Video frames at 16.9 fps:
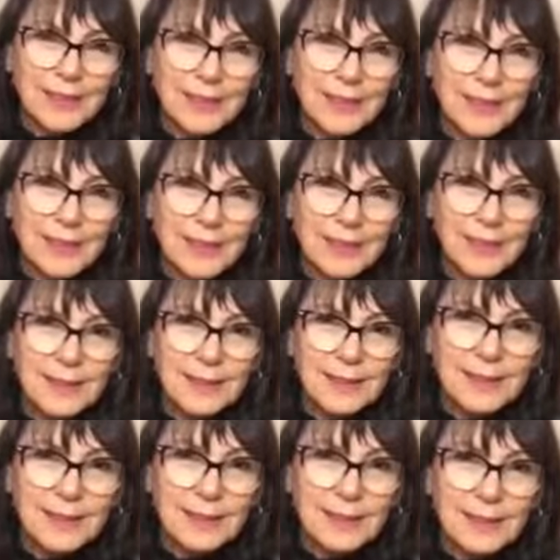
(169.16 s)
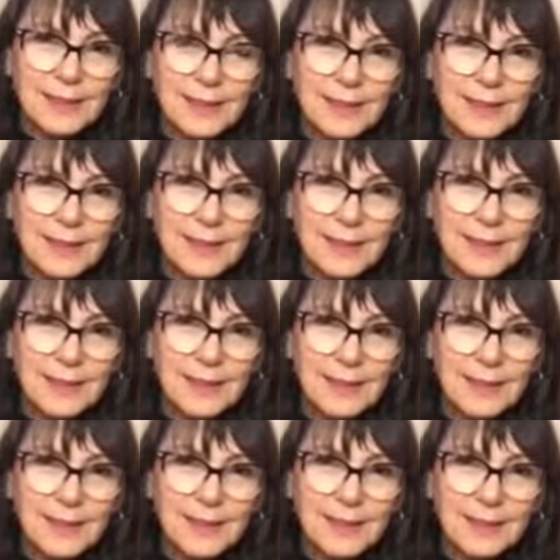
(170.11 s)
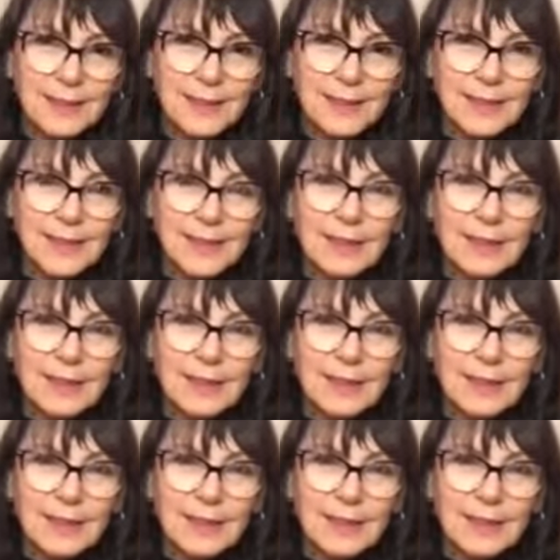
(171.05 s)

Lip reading: Nothing is said.